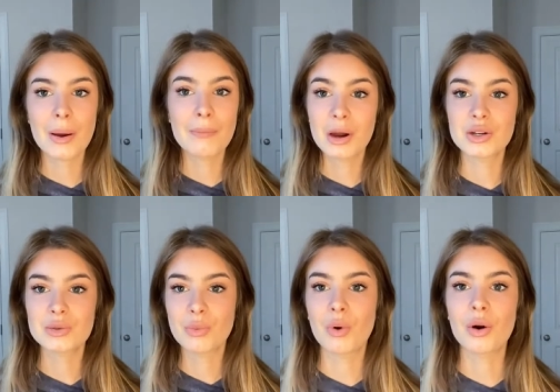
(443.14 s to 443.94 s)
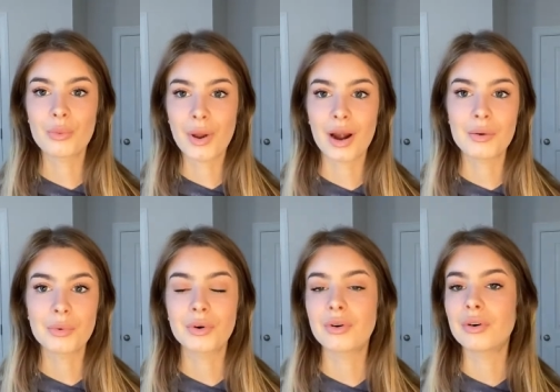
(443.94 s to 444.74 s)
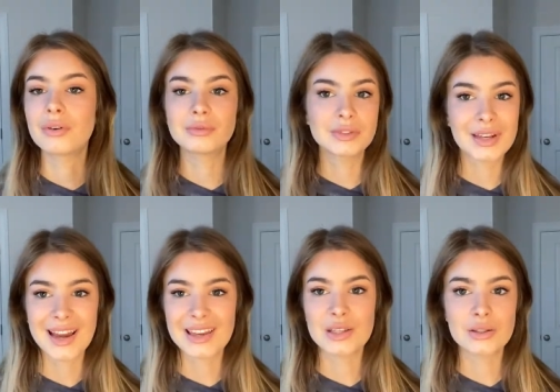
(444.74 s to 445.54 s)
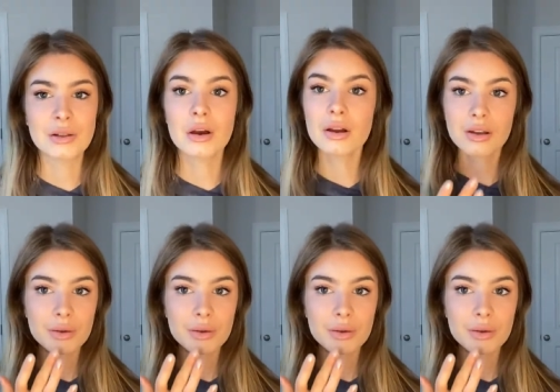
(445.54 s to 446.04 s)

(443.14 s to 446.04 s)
a much more wearable, nice look.